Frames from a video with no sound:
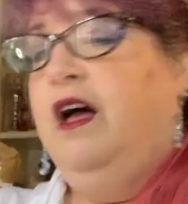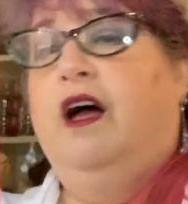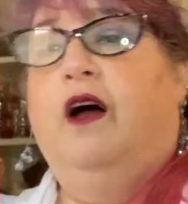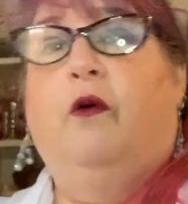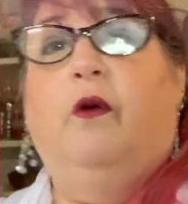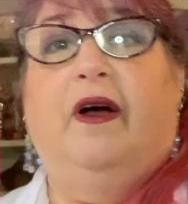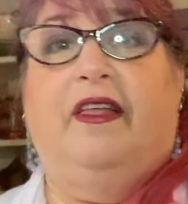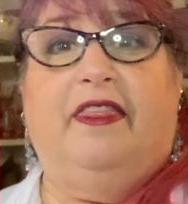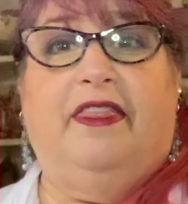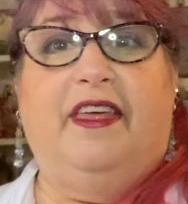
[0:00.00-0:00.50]

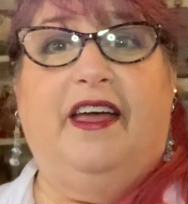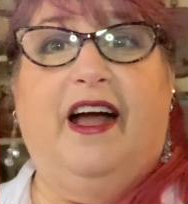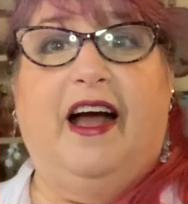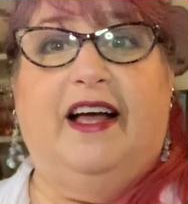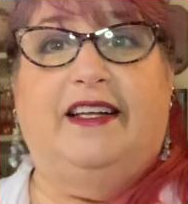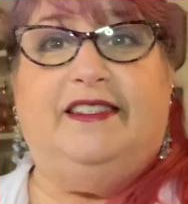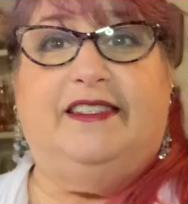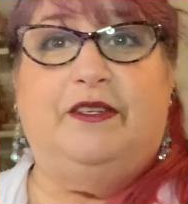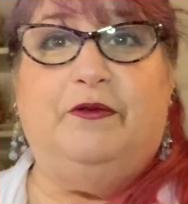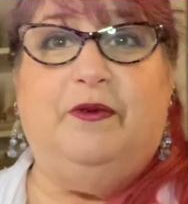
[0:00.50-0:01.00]
One thing
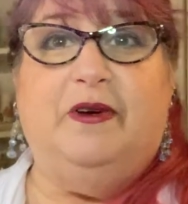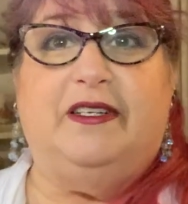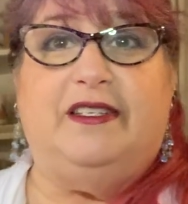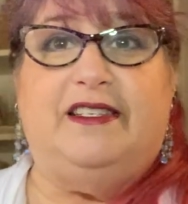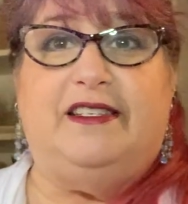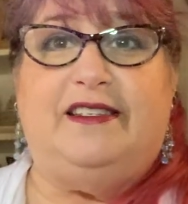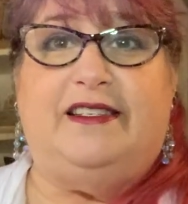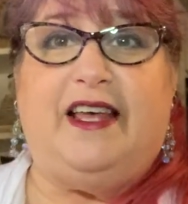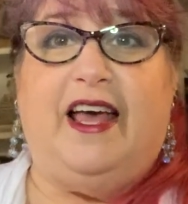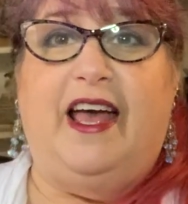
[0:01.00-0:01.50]
I did want to
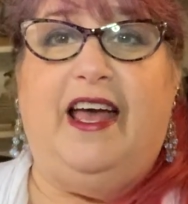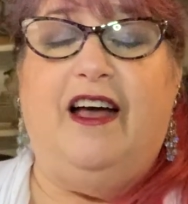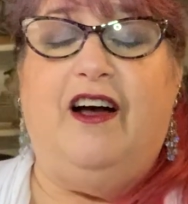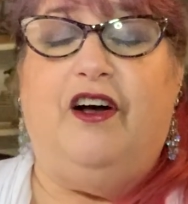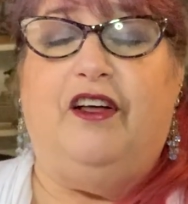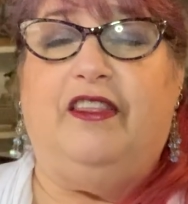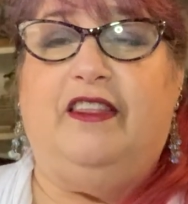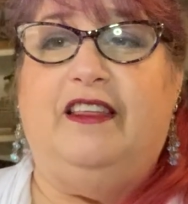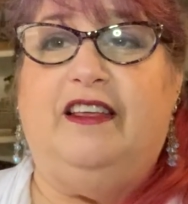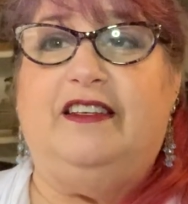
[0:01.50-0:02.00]
say
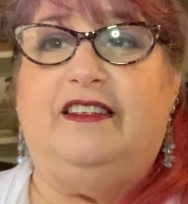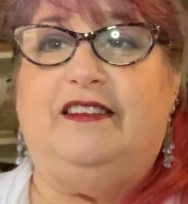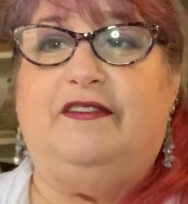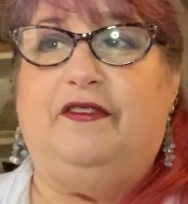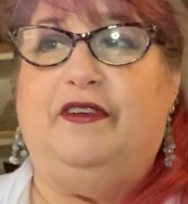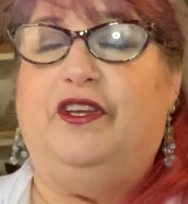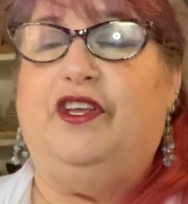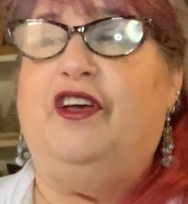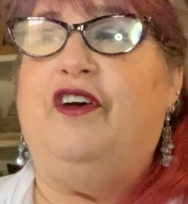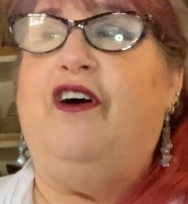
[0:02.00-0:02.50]
on this
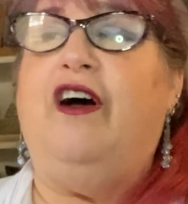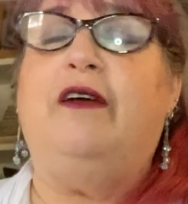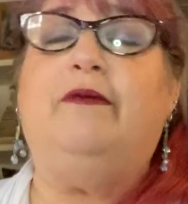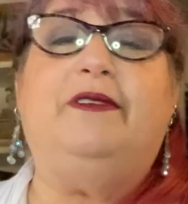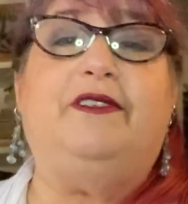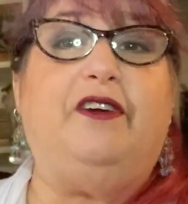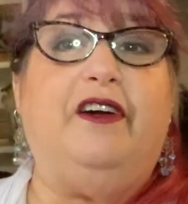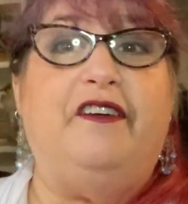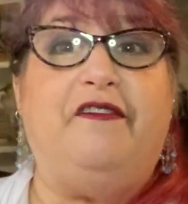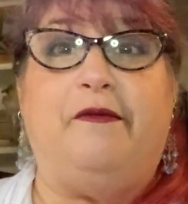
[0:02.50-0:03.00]
video, I'm
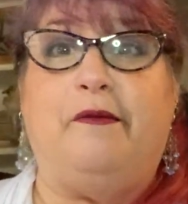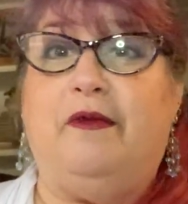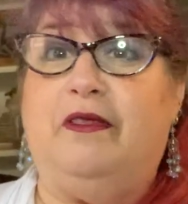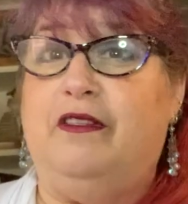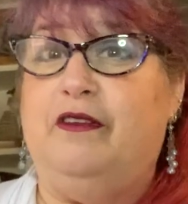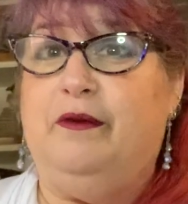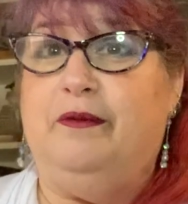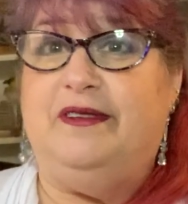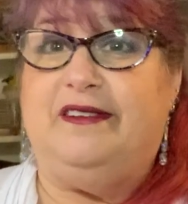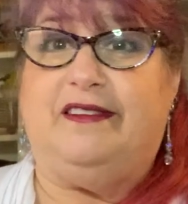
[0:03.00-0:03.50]
sorry if I'm a
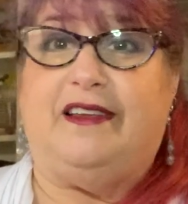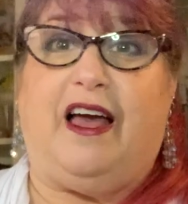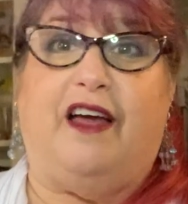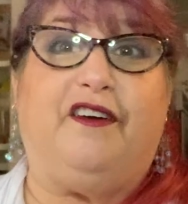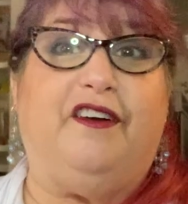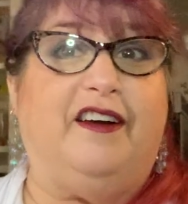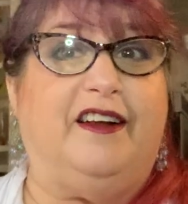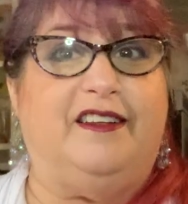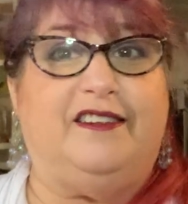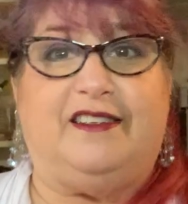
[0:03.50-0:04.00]
little bit
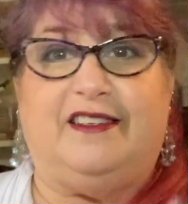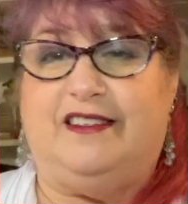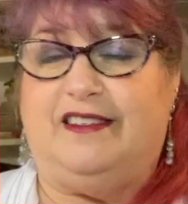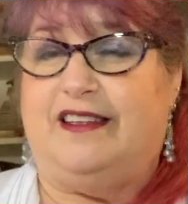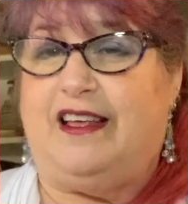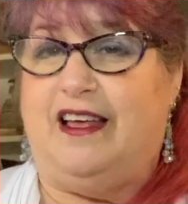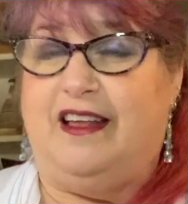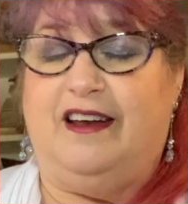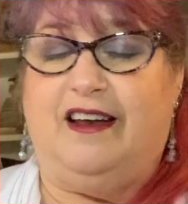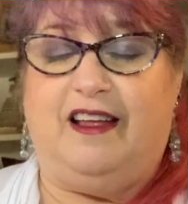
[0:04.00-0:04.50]
scattered. As I
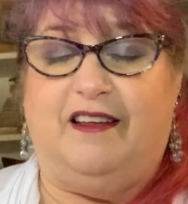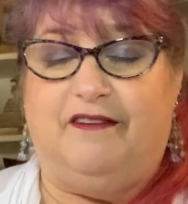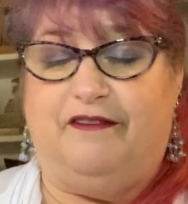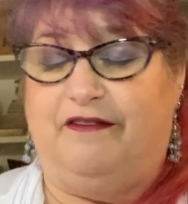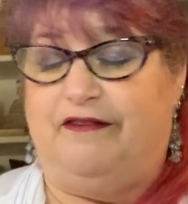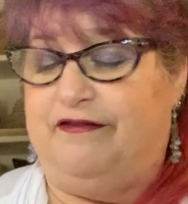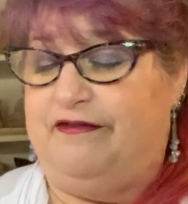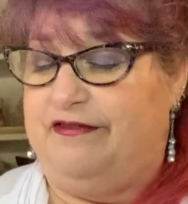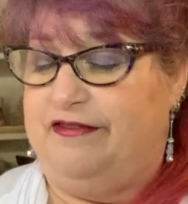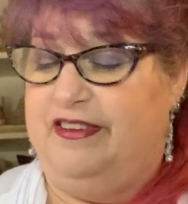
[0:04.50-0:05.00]
said,
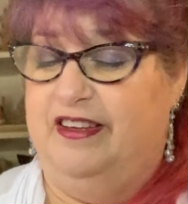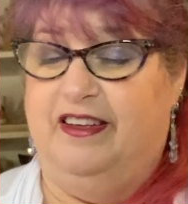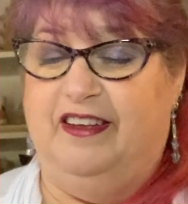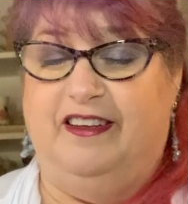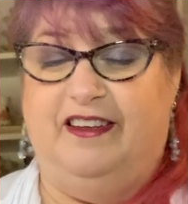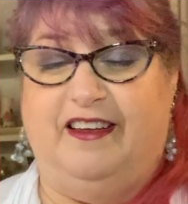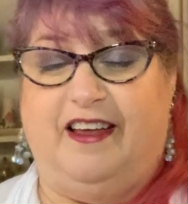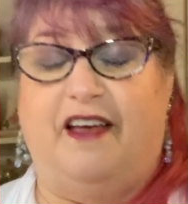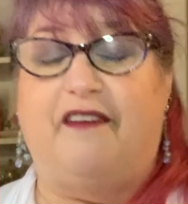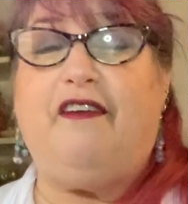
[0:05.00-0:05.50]

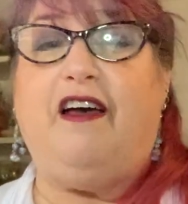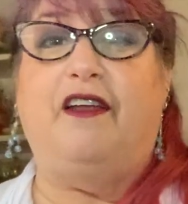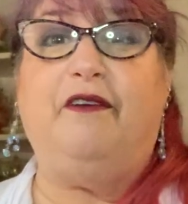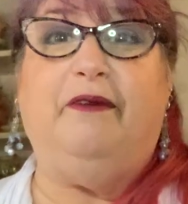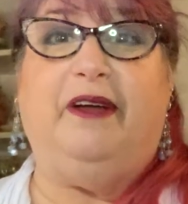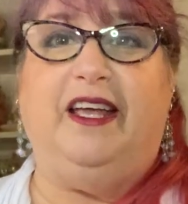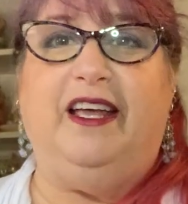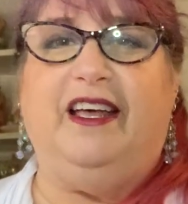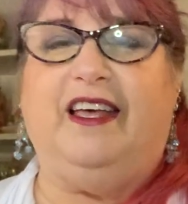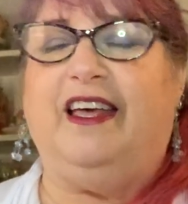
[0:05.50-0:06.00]
I've had a
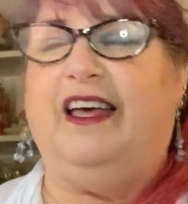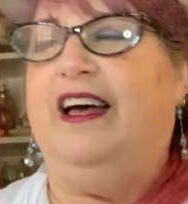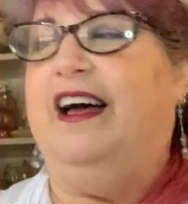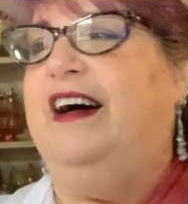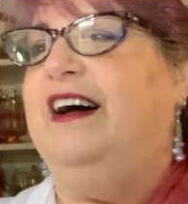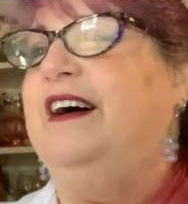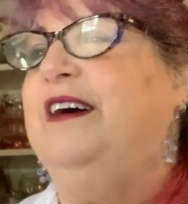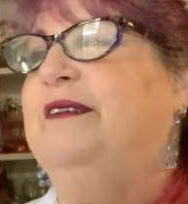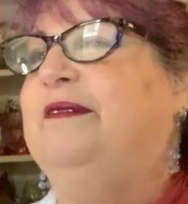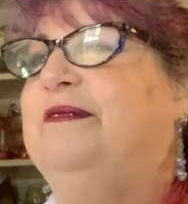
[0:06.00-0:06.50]
week,
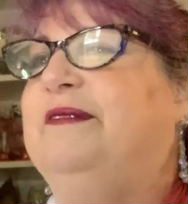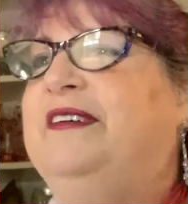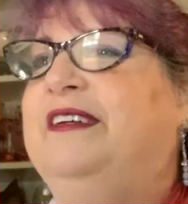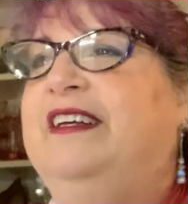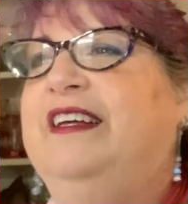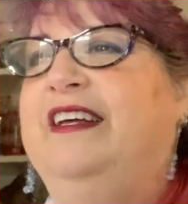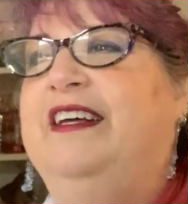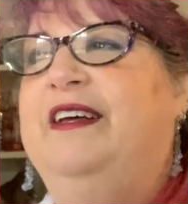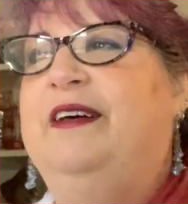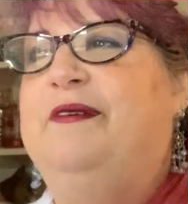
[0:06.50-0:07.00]

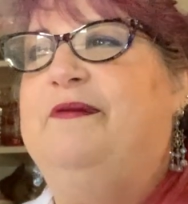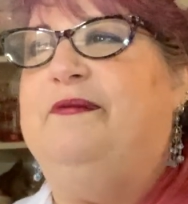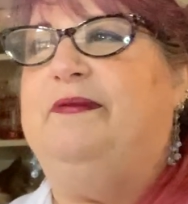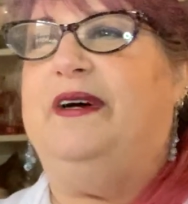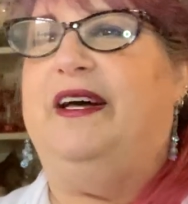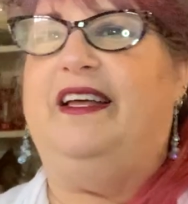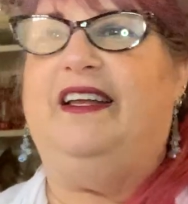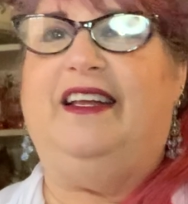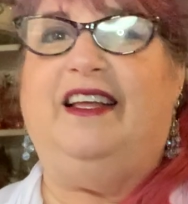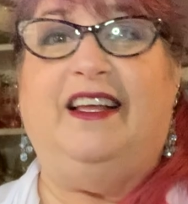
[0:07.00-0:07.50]

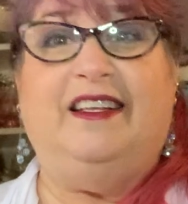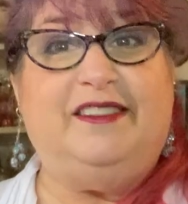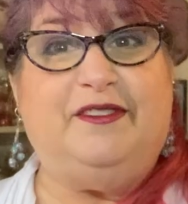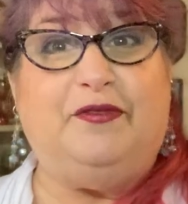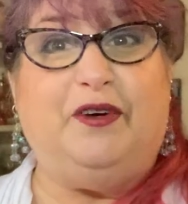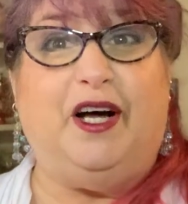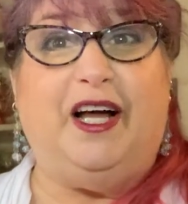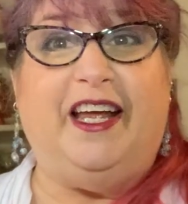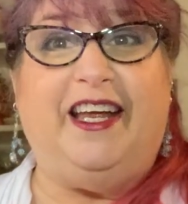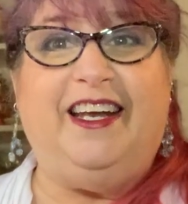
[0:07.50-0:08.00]
but it's
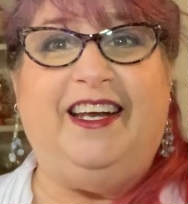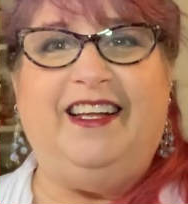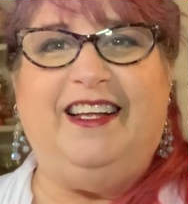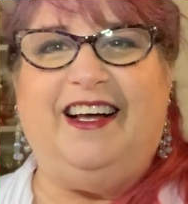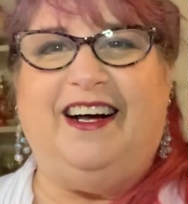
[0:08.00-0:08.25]
fine.